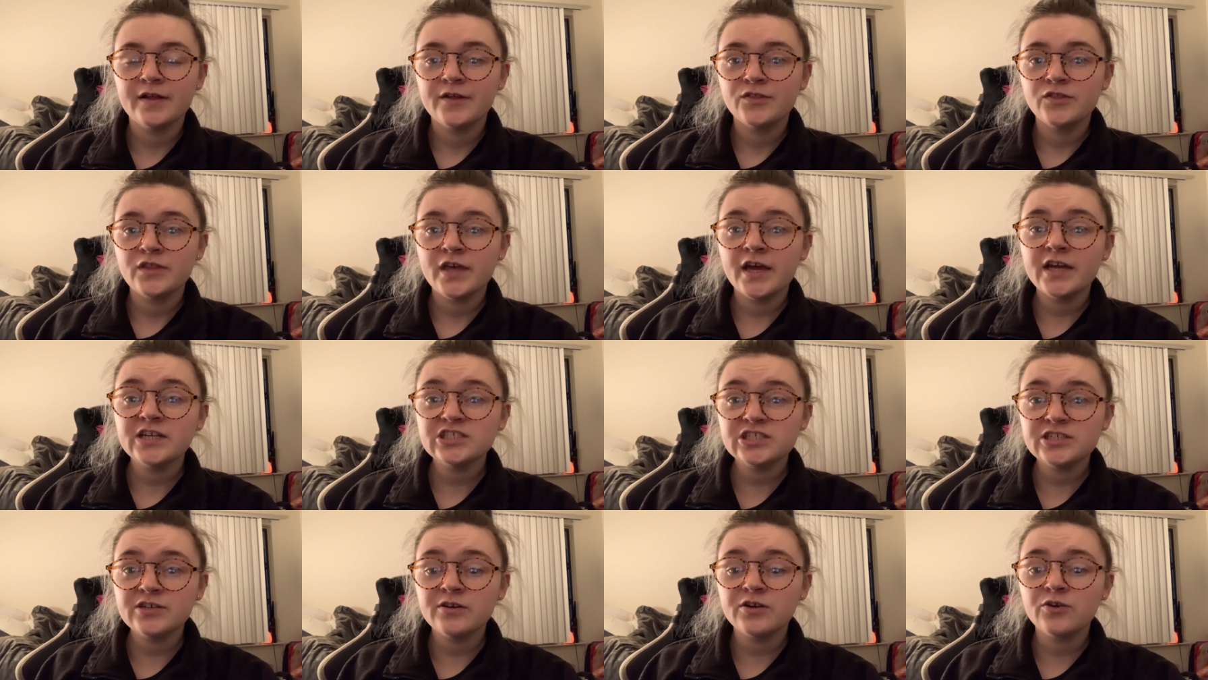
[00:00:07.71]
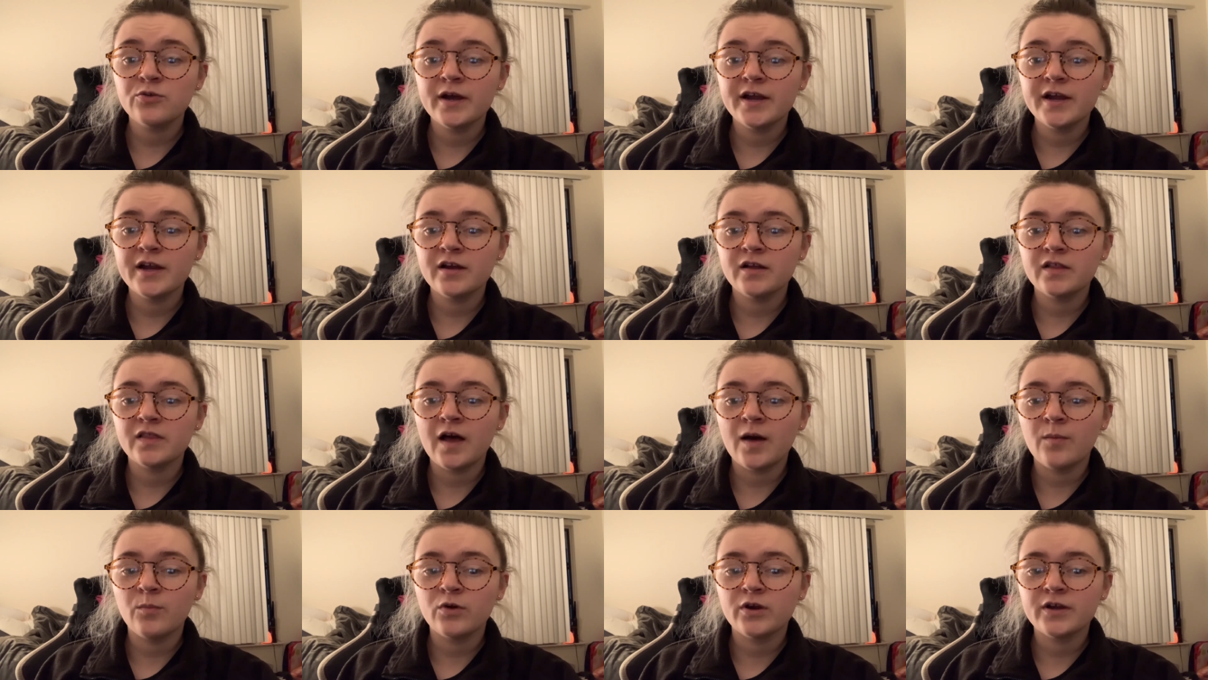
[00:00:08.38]
They actually require a
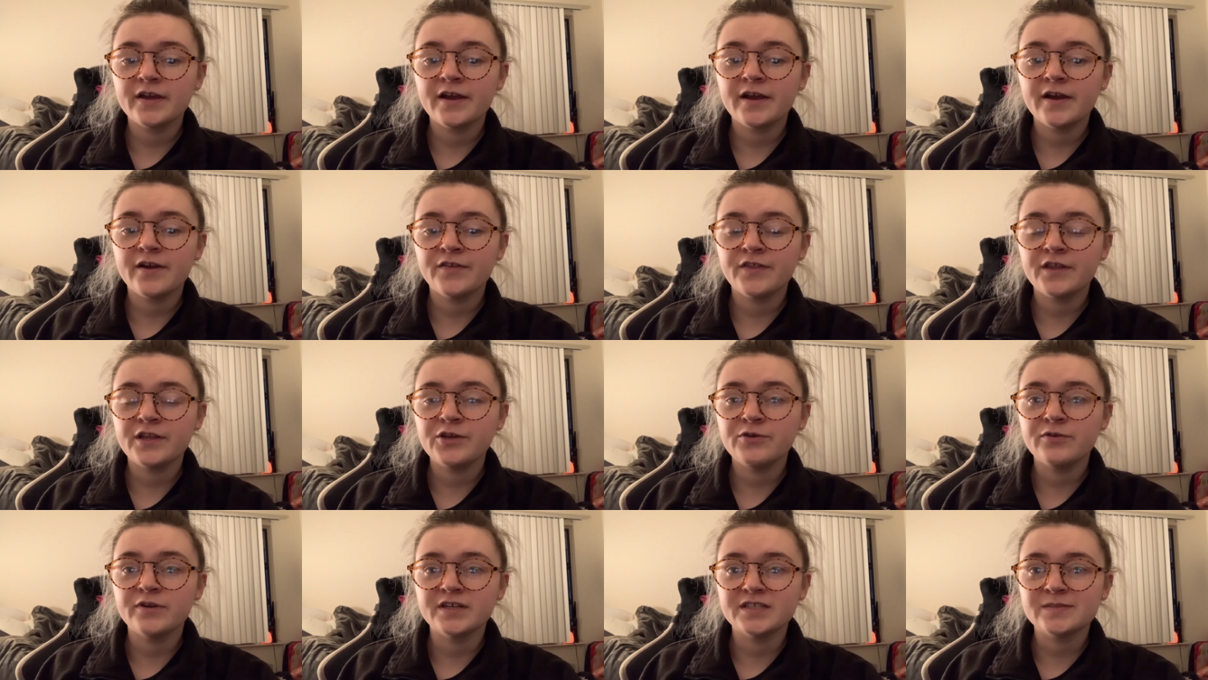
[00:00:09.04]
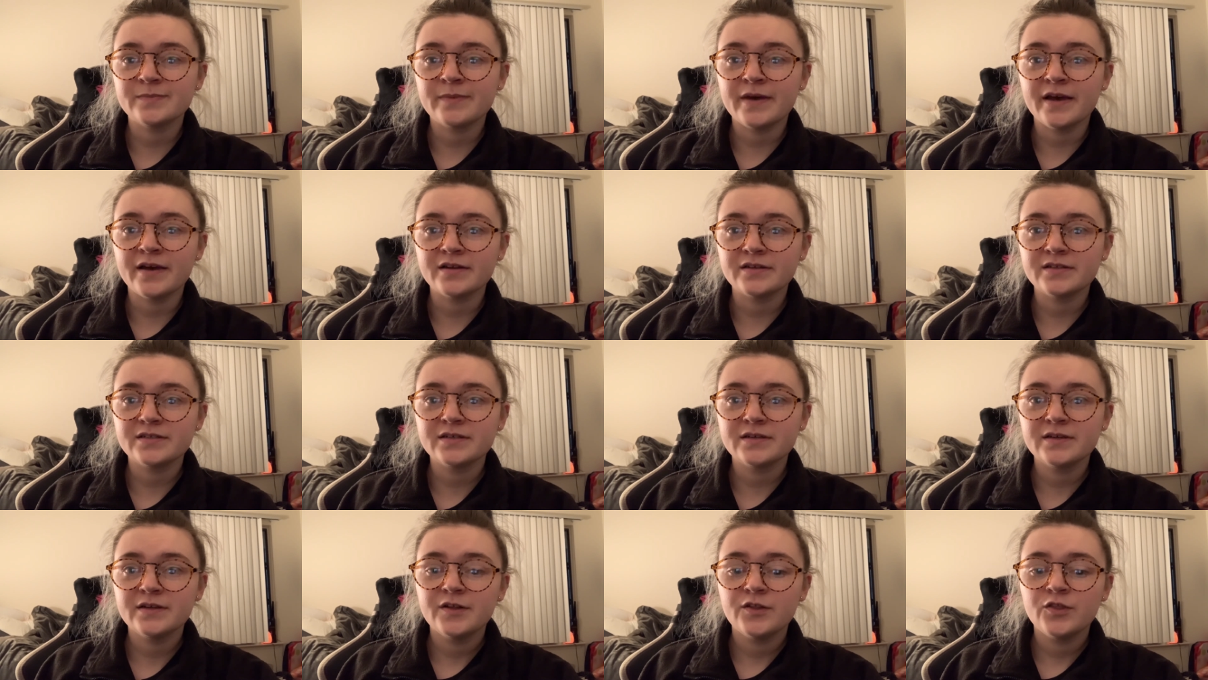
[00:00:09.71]
lot more care than you would expect.
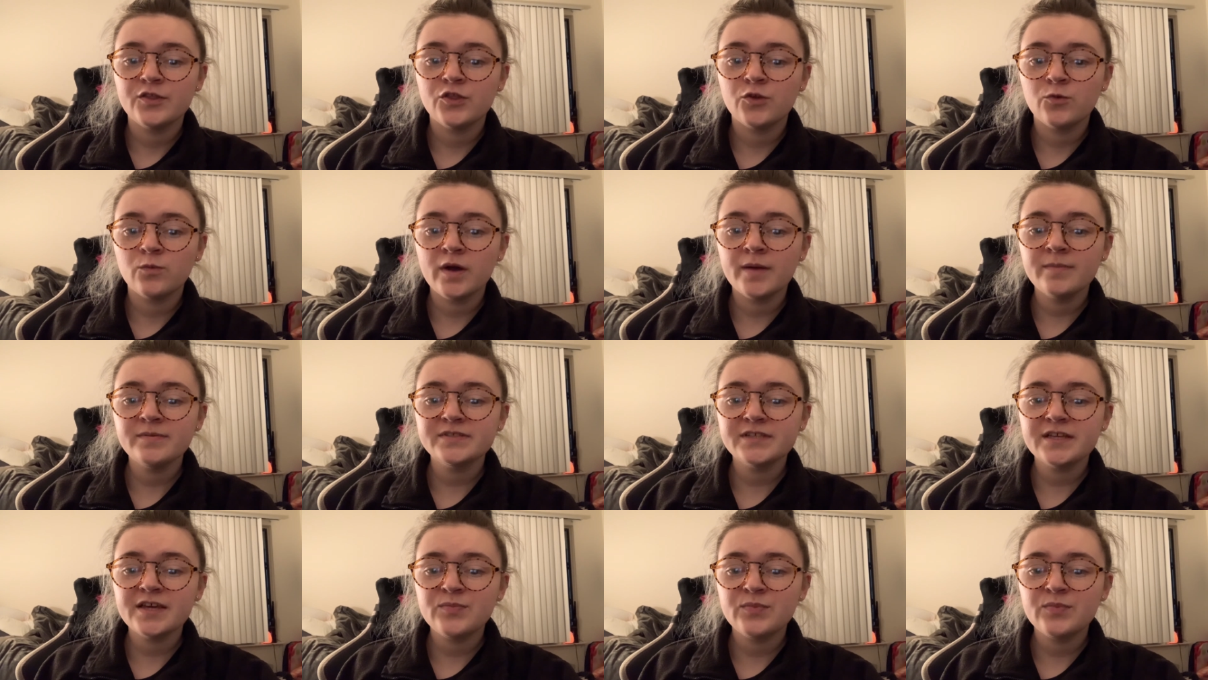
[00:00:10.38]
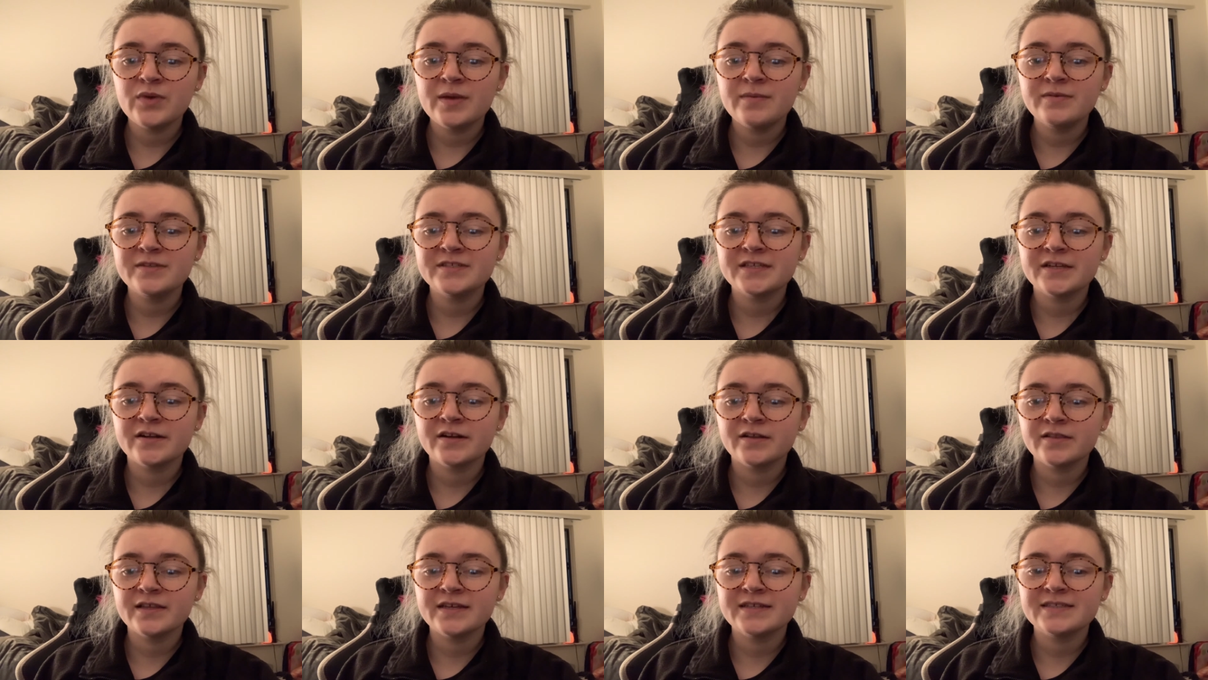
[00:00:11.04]
The website Baby
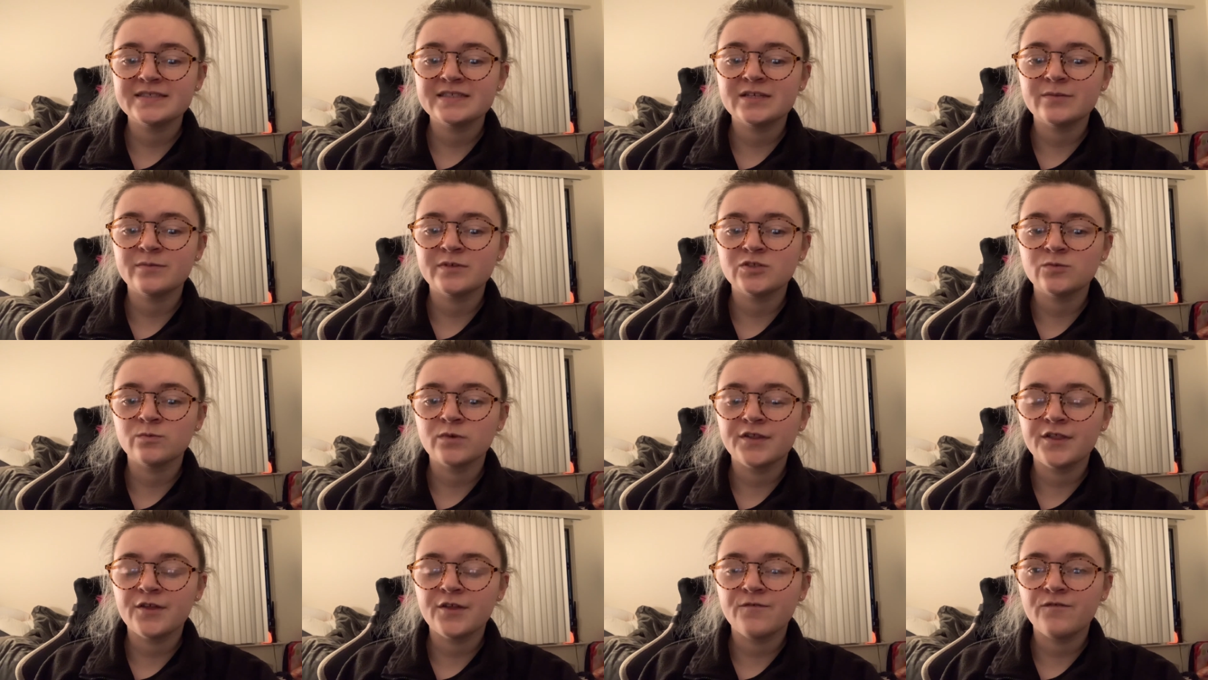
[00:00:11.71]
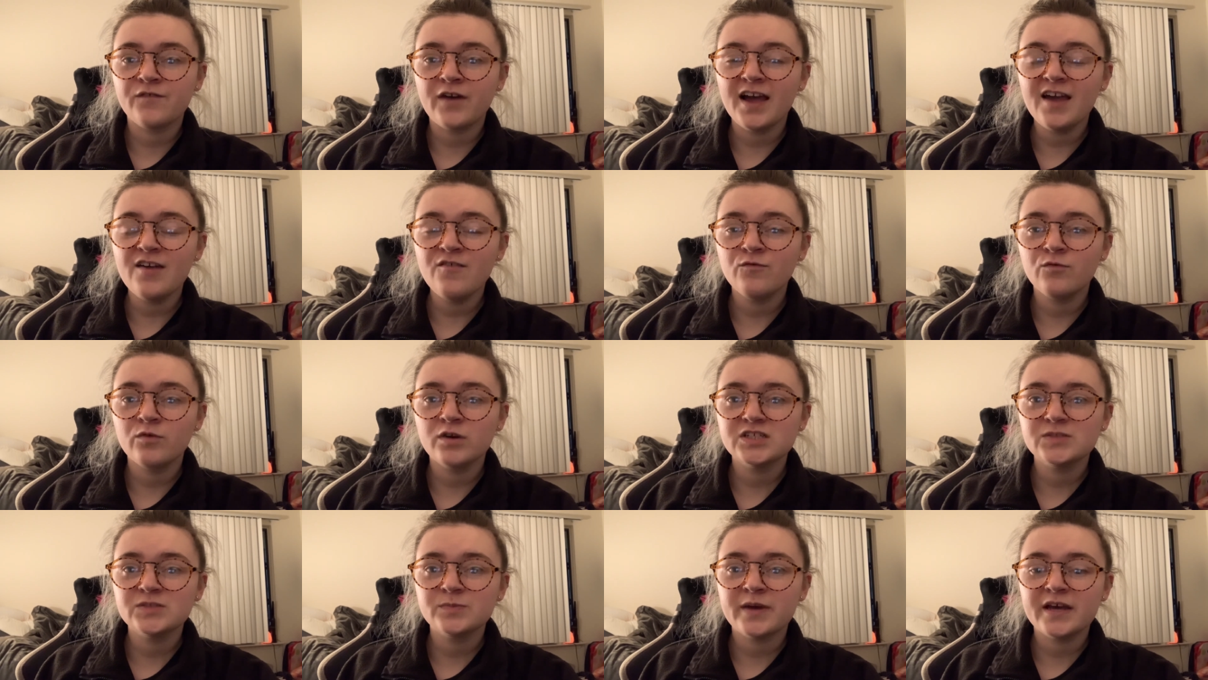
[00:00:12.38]
Center lists them as one of the 5
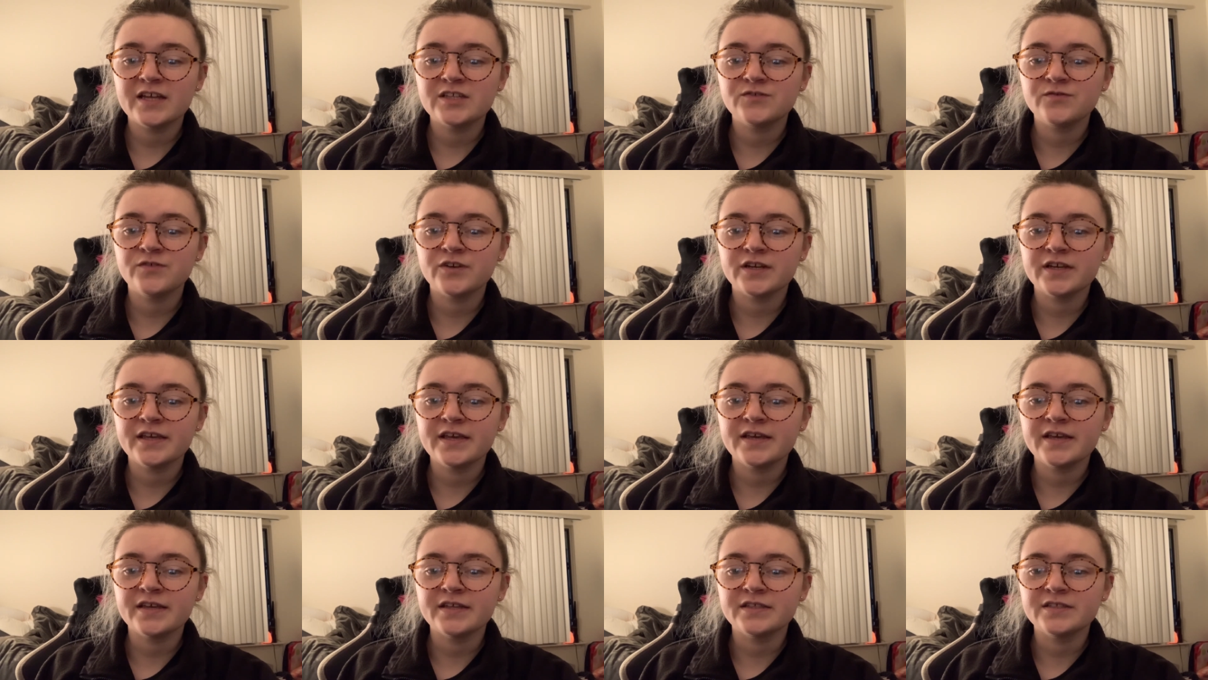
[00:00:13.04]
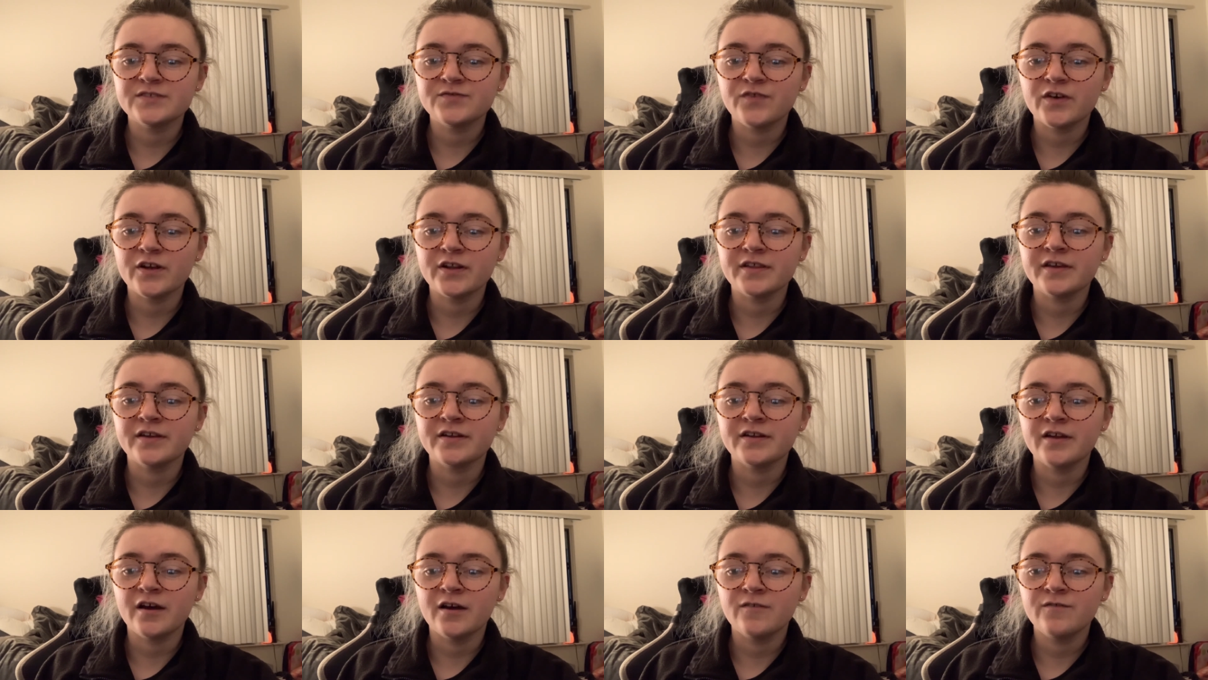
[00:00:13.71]
worst pets for kids, funnily
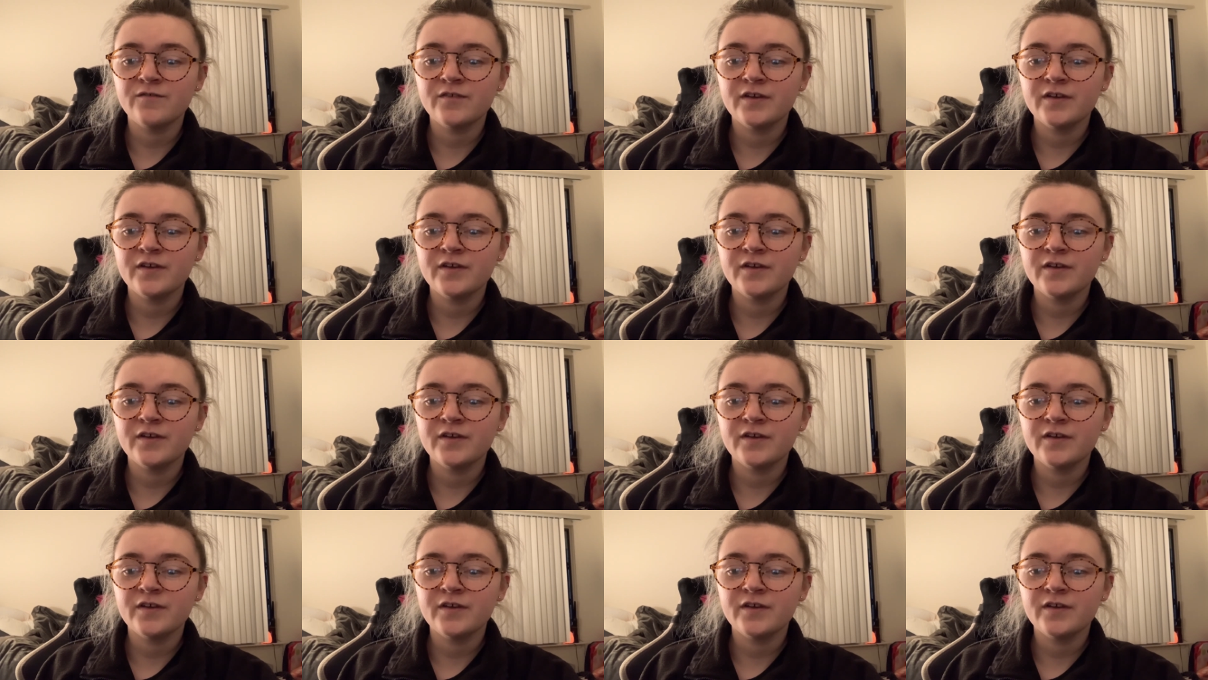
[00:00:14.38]
enough,